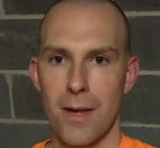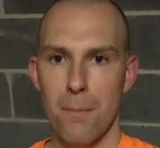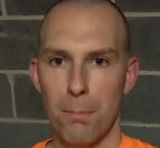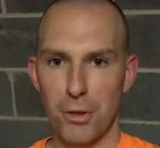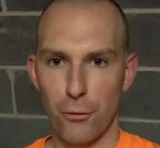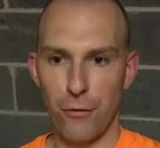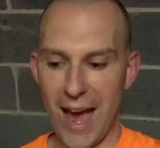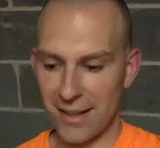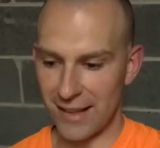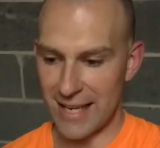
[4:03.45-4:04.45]
But the
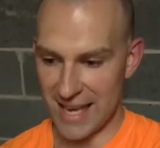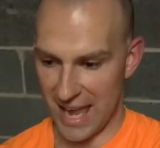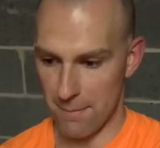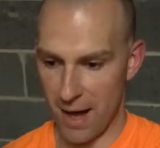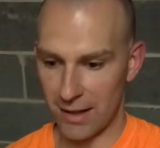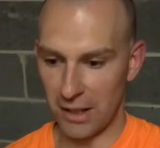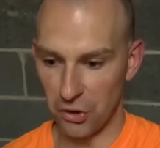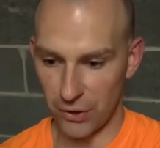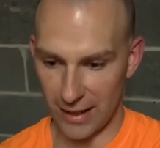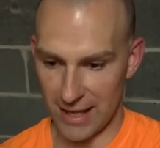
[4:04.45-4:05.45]
fact that he came out and
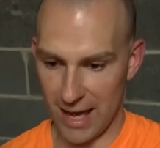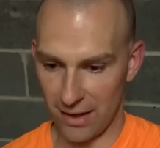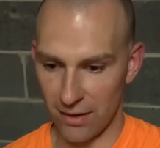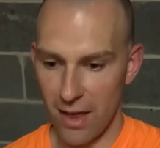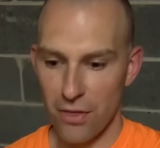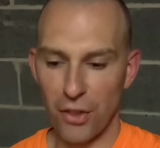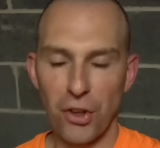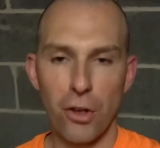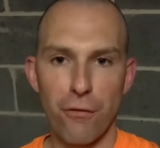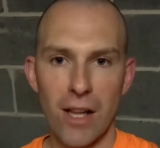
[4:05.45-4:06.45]
said again that the
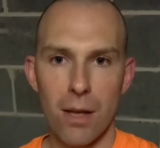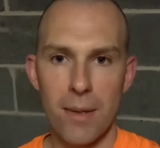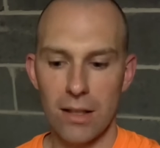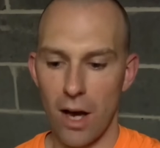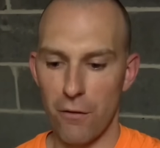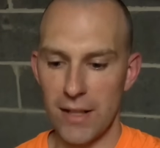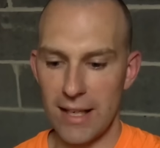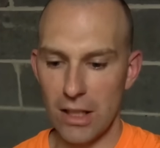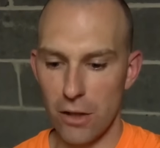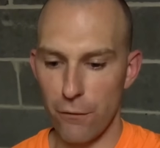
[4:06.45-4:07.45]
development of an
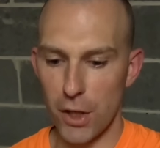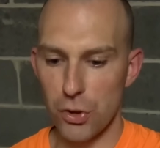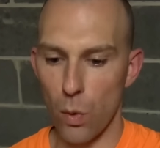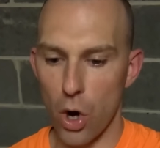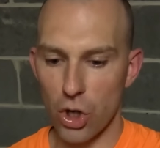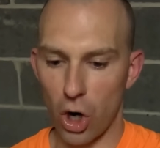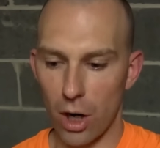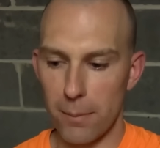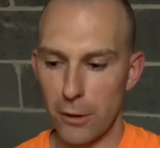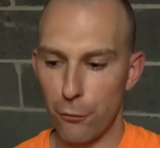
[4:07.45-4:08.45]
individual
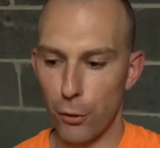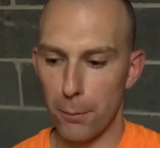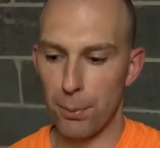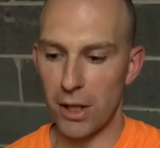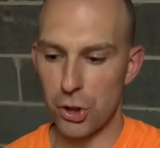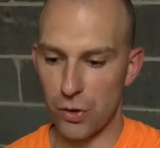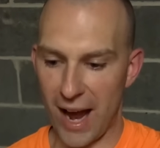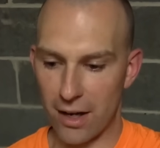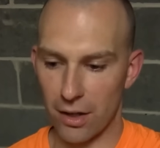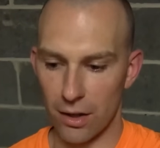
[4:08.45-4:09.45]
carbon footprint
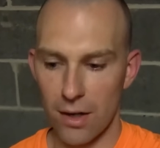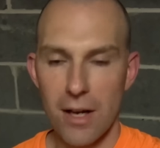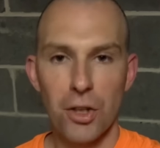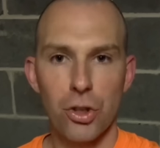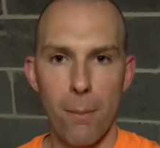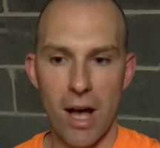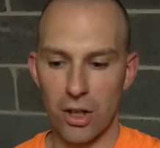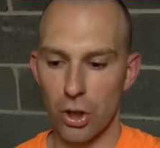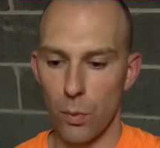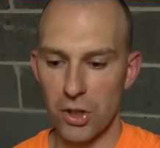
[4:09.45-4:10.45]
tracker to
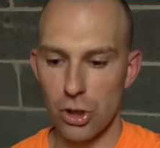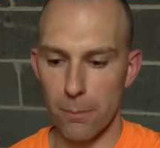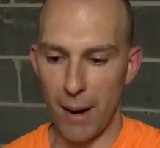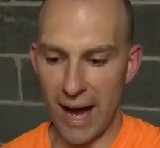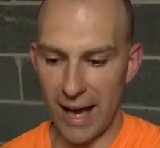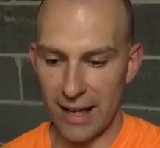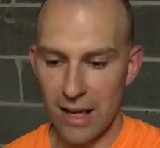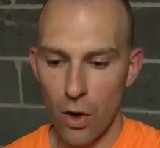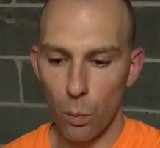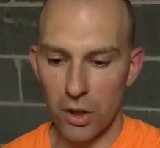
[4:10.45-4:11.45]
monitor what you buy,
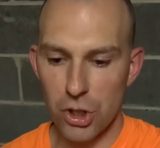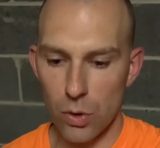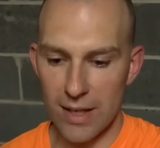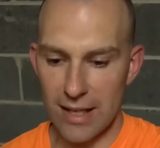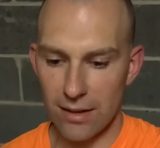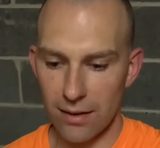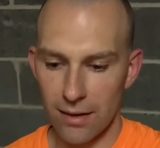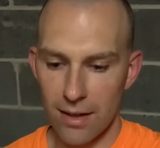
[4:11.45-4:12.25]
what you eat,